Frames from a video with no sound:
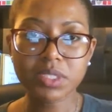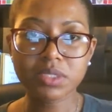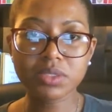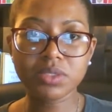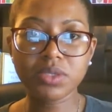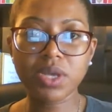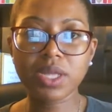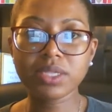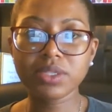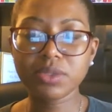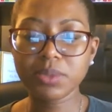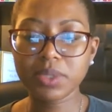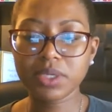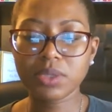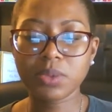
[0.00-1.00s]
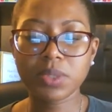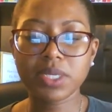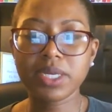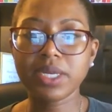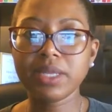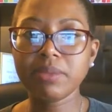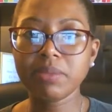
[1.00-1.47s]
Do y'all know what
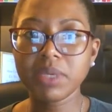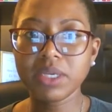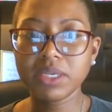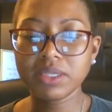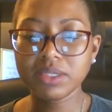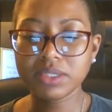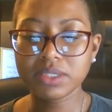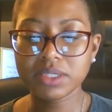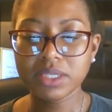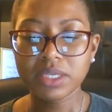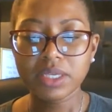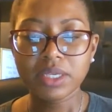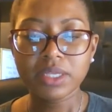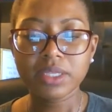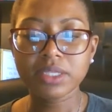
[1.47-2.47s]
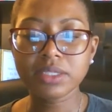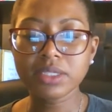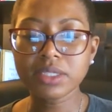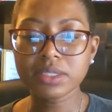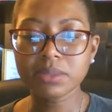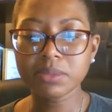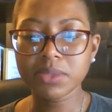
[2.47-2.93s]
acquitted it means? This
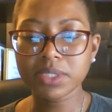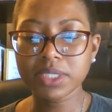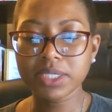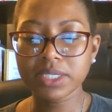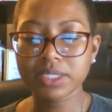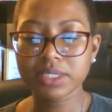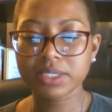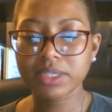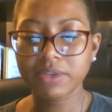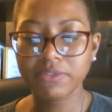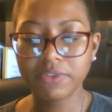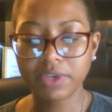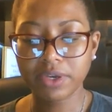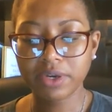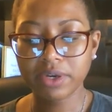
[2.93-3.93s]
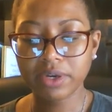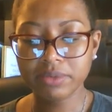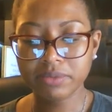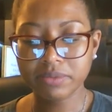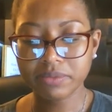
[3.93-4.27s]
is some really good stuff here.